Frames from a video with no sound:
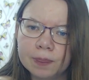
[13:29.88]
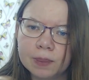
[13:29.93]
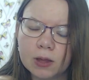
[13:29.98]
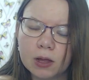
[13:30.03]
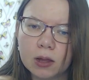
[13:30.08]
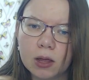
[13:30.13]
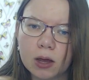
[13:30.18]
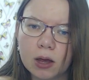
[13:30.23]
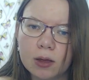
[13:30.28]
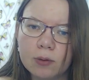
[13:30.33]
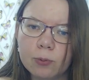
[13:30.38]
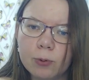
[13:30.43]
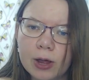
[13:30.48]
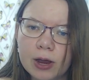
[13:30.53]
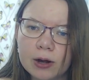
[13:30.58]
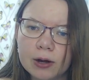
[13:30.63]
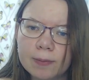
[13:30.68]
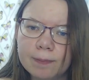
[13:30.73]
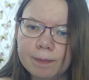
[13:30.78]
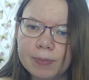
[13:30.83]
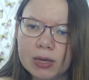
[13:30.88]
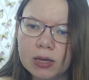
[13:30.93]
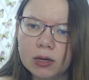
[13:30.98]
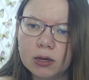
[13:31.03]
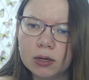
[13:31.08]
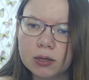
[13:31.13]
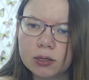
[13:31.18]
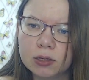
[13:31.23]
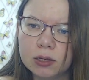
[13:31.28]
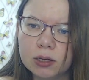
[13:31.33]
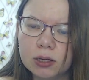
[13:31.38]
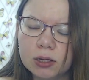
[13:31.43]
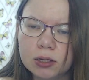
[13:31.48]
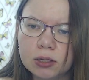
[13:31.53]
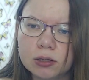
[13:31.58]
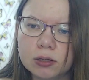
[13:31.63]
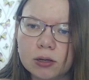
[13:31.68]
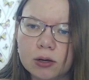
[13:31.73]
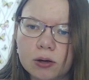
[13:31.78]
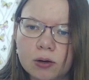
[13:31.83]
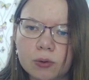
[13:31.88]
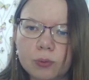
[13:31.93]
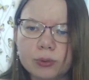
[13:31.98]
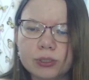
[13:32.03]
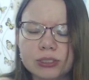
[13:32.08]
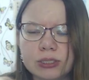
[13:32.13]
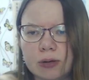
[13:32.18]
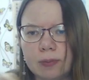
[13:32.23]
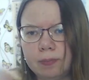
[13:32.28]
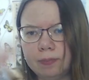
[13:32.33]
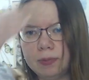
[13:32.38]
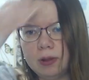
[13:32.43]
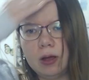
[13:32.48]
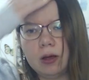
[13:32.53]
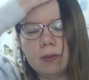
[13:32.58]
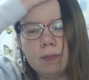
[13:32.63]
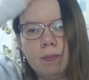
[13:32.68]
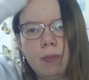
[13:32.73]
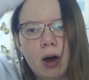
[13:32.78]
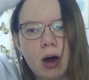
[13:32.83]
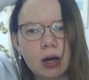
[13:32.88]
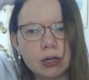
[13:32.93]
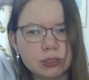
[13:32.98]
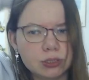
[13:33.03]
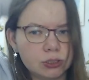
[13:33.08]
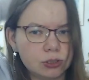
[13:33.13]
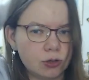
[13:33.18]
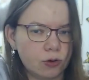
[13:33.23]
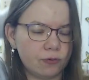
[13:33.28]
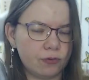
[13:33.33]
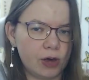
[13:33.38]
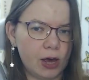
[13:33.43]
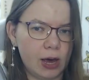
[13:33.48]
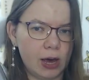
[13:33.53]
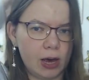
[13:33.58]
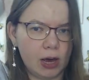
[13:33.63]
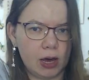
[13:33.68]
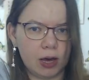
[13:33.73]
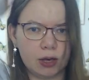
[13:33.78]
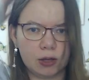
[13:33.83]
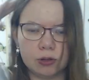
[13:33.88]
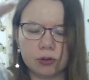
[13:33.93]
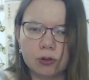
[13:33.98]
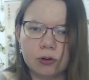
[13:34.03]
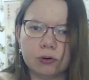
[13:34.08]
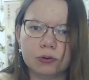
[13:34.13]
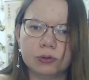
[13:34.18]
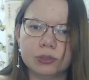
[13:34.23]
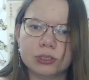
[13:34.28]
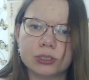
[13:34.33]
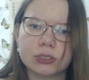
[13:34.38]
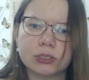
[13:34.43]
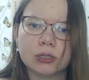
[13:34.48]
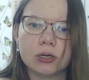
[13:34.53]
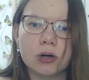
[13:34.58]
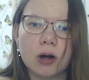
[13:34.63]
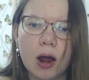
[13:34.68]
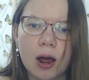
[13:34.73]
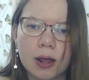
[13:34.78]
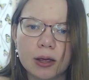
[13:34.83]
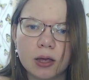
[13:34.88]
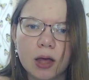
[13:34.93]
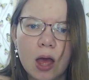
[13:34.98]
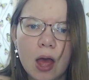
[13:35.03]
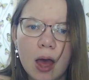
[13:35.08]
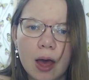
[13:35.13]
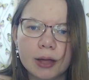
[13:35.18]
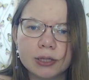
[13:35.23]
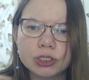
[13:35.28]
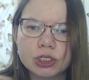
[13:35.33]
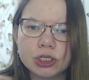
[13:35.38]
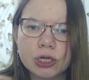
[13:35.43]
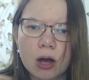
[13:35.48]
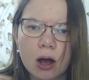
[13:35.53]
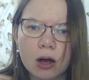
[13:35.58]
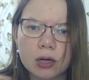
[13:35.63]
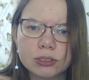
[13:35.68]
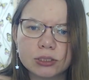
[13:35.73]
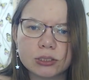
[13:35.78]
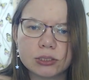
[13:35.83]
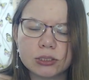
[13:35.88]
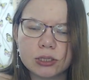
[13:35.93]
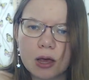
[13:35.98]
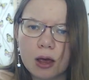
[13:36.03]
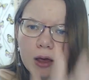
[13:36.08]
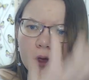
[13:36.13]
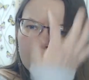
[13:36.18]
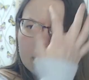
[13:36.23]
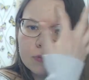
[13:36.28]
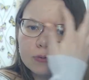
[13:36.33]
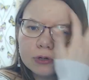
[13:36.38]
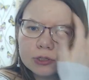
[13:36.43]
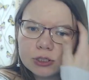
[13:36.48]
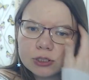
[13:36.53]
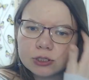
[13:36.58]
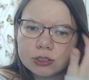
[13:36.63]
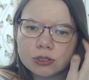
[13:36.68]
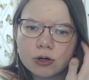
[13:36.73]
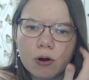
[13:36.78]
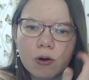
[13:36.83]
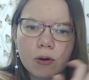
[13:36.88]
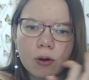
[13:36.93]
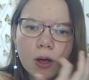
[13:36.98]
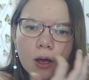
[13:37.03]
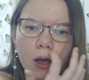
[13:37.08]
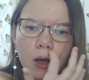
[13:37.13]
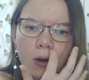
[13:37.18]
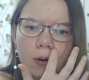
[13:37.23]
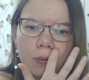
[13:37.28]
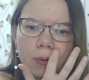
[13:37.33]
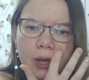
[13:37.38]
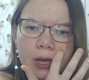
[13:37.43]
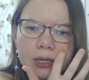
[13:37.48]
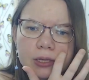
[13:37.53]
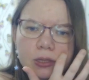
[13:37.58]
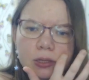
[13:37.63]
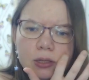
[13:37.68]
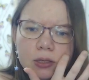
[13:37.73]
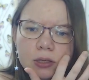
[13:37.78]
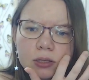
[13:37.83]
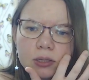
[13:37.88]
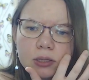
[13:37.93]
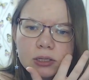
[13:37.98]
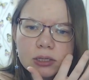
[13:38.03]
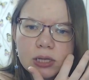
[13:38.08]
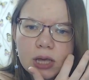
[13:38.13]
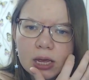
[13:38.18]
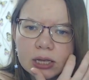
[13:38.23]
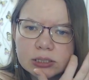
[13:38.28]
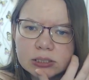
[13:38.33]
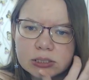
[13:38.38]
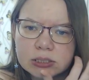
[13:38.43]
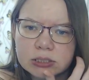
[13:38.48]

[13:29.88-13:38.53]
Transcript: Like a very big kid with a buzzed of hair, you know, is crying. And she asks, hey, what's wrong? Wait, Daddy?